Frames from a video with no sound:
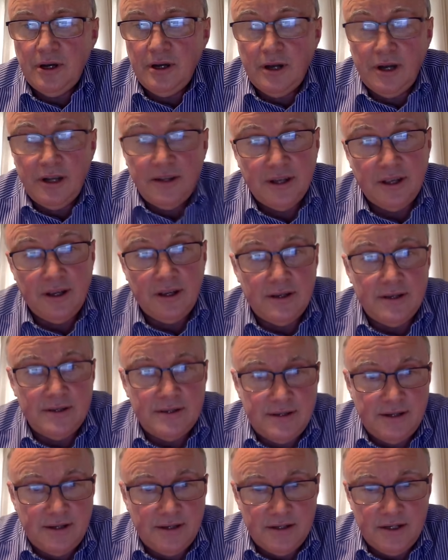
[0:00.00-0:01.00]
BMI, I
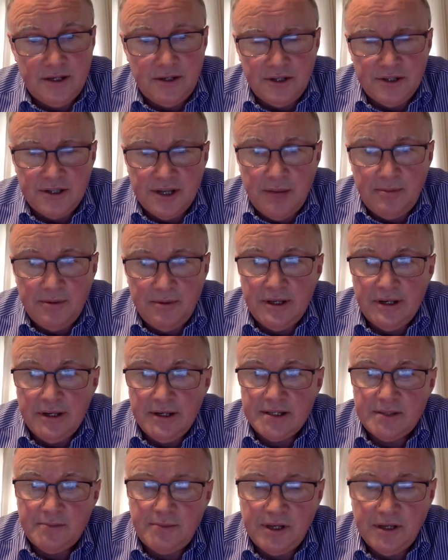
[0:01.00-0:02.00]
think, is, is near the top
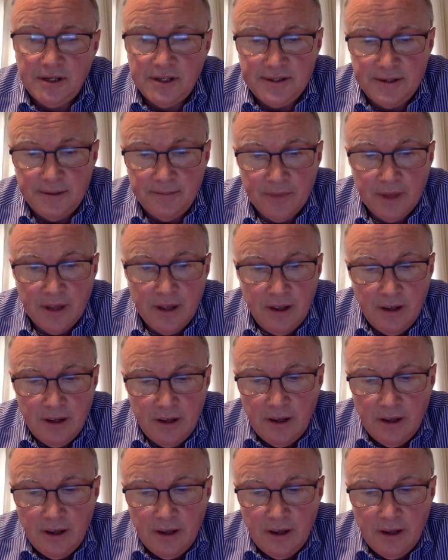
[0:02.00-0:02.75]
of the list because